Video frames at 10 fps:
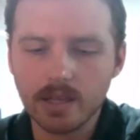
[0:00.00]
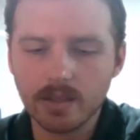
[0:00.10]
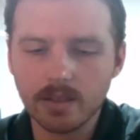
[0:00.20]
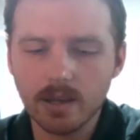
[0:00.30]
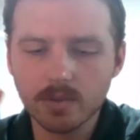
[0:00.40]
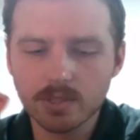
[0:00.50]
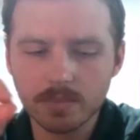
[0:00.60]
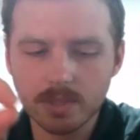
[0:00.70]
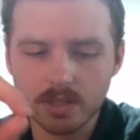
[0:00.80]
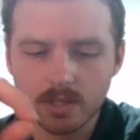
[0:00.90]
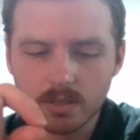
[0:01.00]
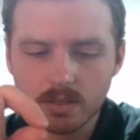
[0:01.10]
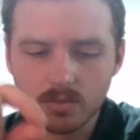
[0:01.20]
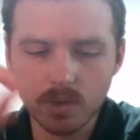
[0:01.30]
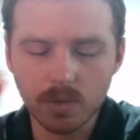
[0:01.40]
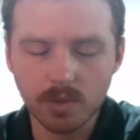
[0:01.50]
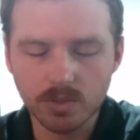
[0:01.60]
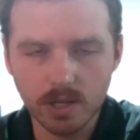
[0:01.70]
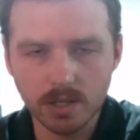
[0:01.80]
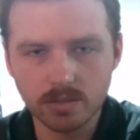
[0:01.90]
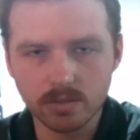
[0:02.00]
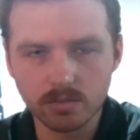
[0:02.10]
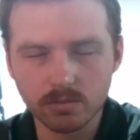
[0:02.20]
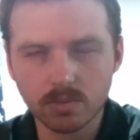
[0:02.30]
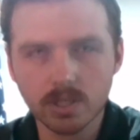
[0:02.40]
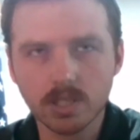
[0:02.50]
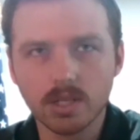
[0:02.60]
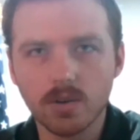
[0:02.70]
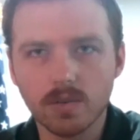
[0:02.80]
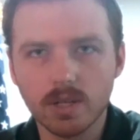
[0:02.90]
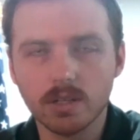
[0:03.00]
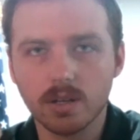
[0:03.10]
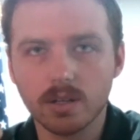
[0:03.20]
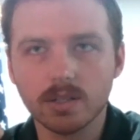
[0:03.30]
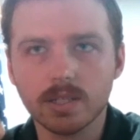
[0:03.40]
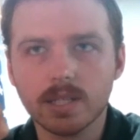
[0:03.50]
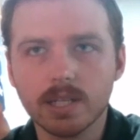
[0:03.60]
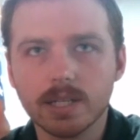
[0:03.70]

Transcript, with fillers: and that was something that we were trying to really hone in on.